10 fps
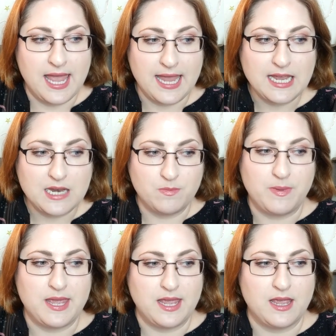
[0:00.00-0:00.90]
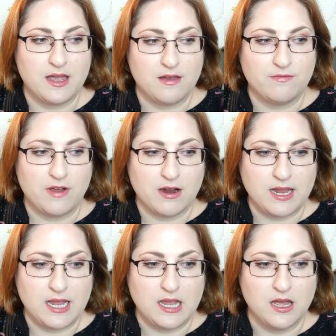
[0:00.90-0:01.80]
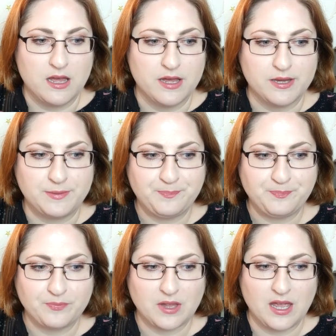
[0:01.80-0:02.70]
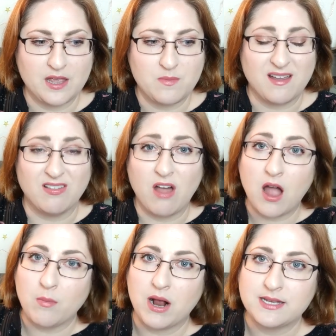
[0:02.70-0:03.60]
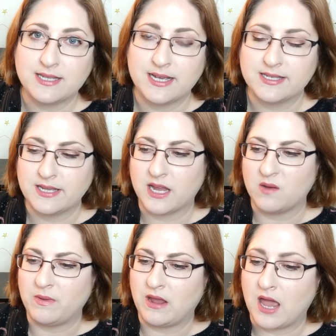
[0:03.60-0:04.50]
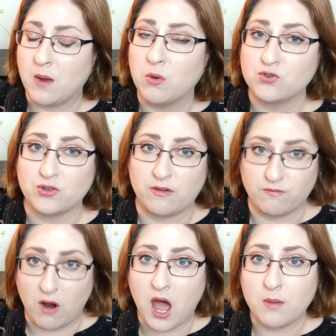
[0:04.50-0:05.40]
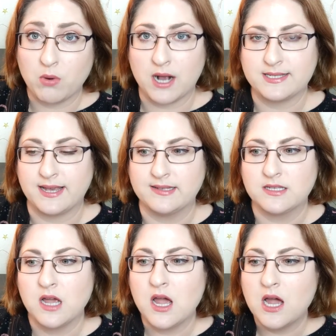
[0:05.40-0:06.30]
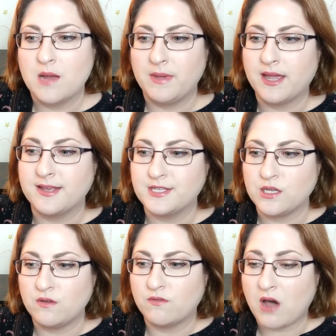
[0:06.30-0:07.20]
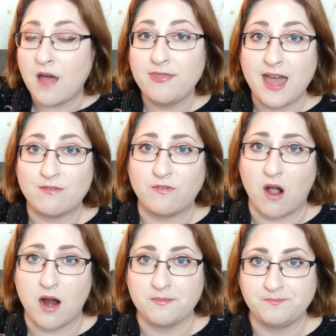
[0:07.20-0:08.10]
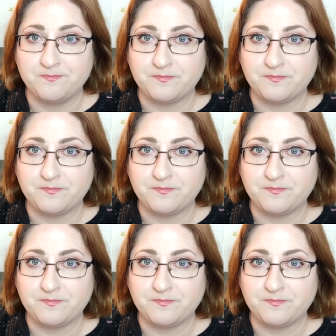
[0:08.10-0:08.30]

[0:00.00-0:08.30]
It can be a very, it can be a long process. It can be an emotionally fraught process because you've gotten that far.